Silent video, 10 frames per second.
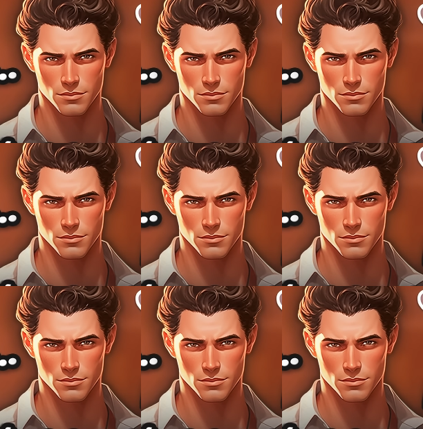
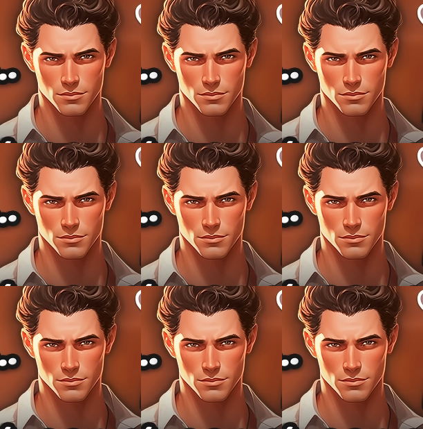
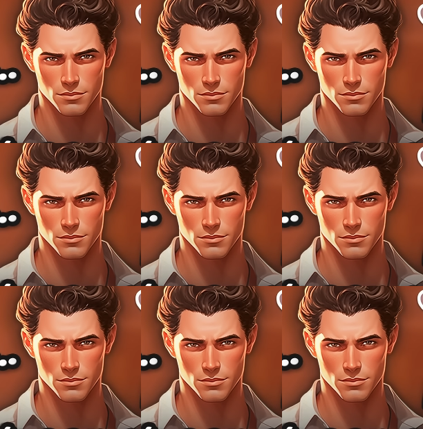
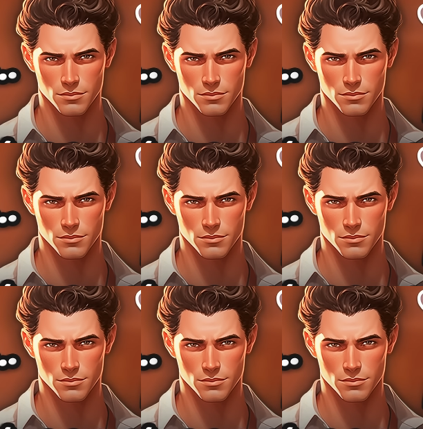
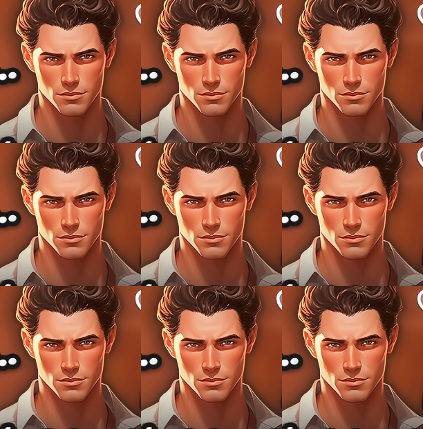
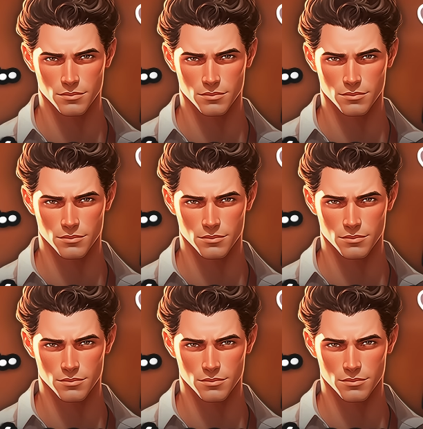
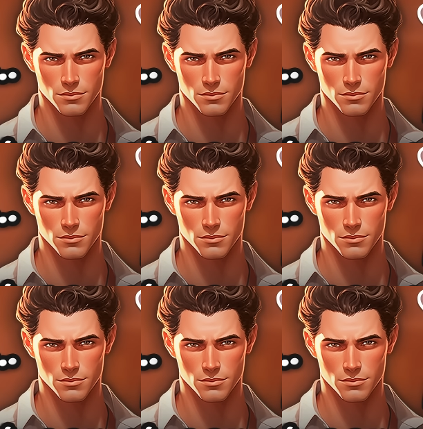[no speech]